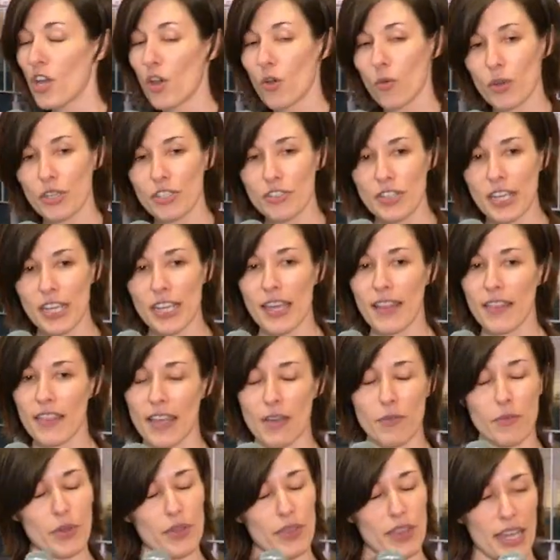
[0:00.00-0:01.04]
which they, they,
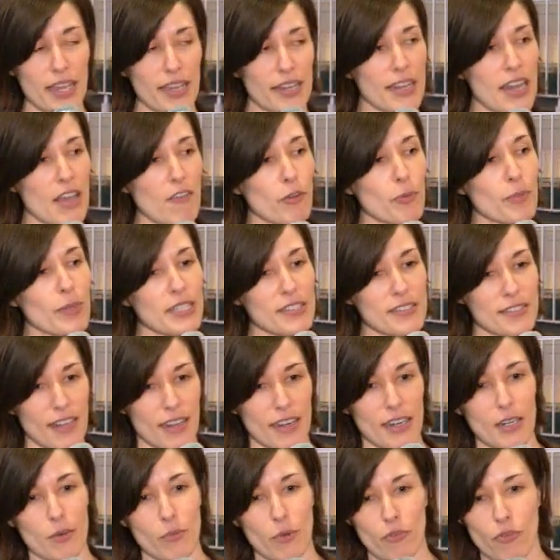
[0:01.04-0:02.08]
they, had never been
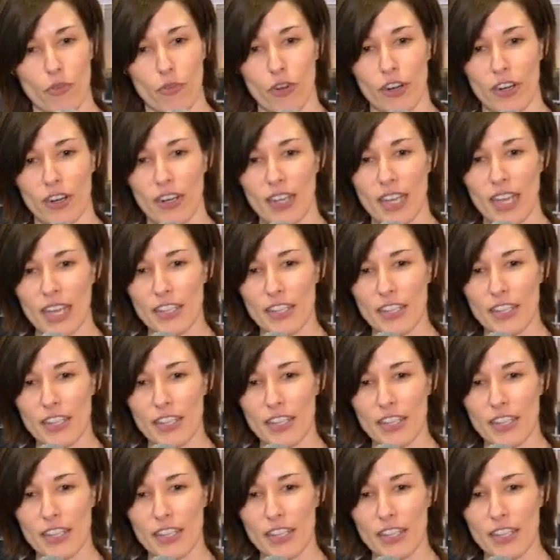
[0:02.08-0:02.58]
studied before.